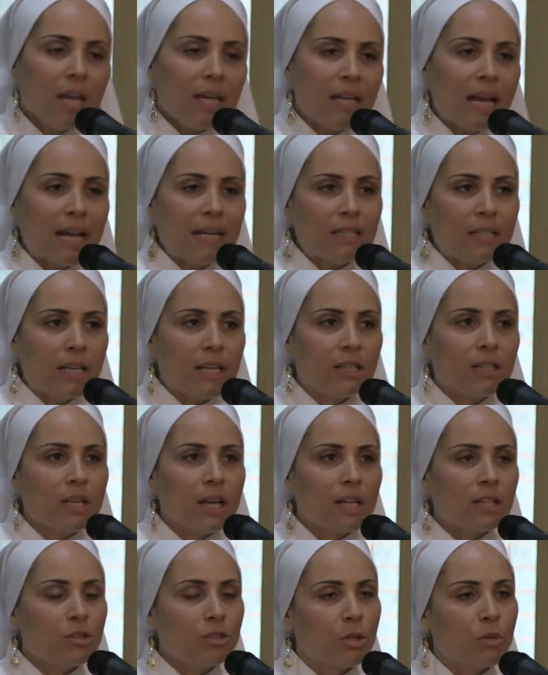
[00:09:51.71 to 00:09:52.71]

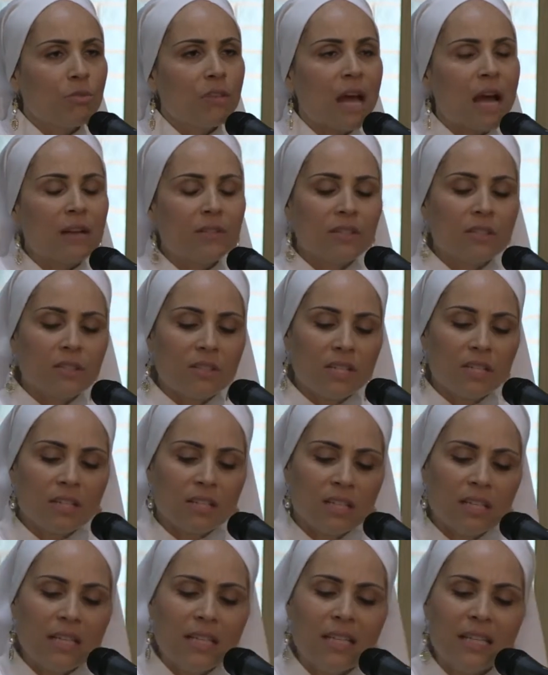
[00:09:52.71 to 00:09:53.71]

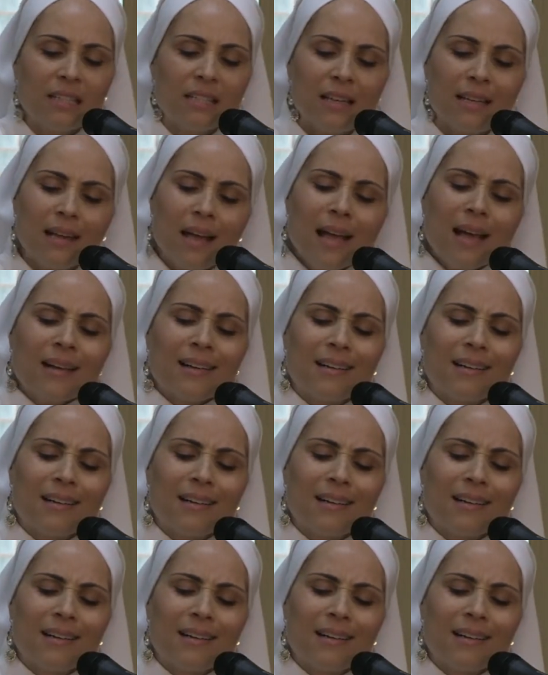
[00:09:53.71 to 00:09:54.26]
2016, he said,